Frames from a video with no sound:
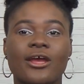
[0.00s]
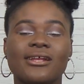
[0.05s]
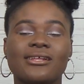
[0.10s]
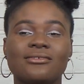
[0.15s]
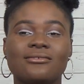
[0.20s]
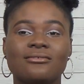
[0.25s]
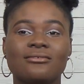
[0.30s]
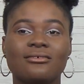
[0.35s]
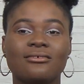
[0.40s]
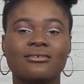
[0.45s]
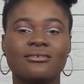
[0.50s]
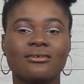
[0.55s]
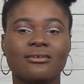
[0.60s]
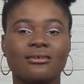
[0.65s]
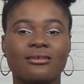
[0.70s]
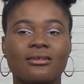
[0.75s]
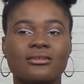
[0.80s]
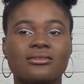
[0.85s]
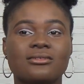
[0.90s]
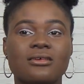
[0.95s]
learn
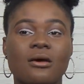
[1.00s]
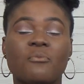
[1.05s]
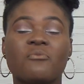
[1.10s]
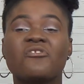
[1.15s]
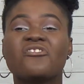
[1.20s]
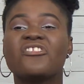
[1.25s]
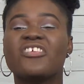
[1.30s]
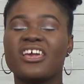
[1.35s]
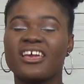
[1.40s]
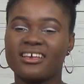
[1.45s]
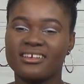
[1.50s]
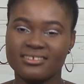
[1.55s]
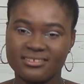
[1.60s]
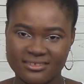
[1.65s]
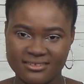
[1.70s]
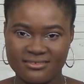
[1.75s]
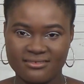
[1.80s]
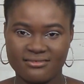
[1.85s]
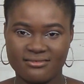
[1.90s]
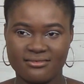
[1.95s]
some
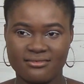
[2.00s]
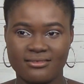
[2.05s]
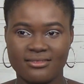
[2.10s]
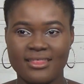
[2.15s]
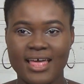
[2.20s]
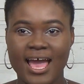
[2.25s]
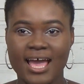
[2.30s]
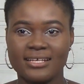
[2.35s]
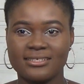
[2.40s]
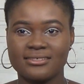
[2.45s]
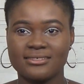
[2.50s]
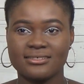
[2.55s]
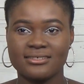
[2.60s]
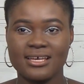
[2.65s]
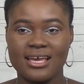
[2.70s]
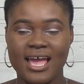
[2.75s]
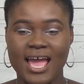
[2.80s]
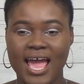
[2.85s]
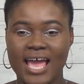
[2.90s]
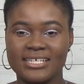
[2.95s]
things that
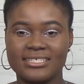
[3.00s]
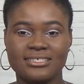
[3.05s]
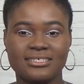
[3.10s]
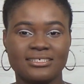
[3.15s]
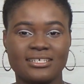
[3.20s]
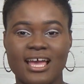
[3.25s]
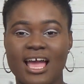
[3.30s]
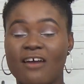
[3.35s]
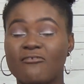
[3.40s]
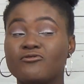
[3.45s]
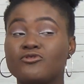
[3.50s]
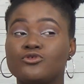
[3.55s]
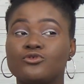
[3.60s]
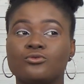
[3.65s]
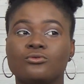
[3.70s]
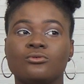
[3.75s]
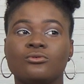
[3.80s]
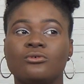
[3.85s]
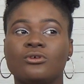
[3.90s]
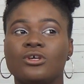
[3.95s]
I didn't have
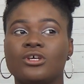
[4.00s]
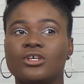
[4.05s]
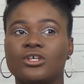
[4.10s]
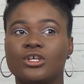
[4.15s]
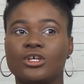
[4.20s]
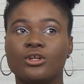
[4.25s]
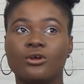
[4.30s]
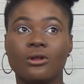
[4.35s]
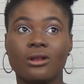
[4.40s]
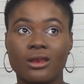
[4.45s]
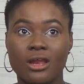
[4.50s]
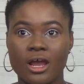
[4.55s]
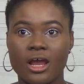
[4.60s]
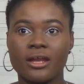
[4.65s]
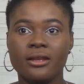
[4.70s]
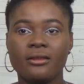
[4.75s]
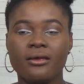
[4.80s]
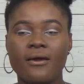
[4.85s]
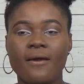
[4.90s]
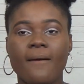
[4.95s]
to, you know,
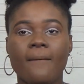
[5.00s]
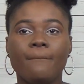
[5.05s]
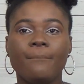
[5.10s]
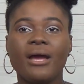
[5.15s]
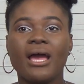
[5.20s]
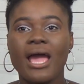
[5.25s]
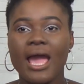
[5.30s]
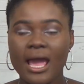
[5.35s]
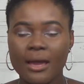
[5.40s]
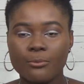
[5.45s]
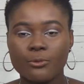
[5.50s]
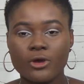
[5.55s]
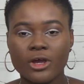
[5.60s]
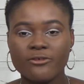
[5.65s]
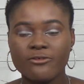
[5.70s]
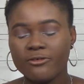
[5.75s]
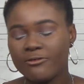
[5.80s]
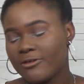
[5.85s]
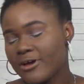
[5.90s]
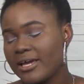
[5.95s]
learn. But I'm
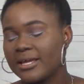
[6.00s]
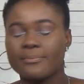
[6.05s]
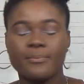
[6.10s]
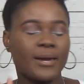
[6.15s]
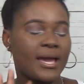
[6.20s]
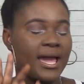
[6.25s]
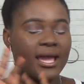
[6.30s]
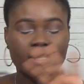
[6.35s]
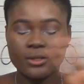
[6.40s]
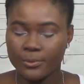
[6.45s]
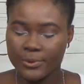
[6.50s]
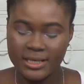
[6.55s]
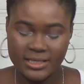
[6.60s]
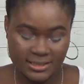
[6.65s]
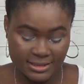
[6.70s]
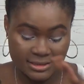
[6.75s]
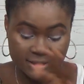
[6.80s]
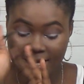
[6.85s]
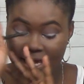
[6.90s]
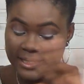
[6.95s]
grateful for it. But
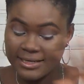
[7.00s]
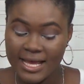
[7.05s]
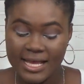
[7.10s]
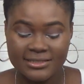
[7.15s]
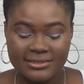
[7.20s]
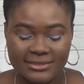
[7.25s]
anyways, yeah,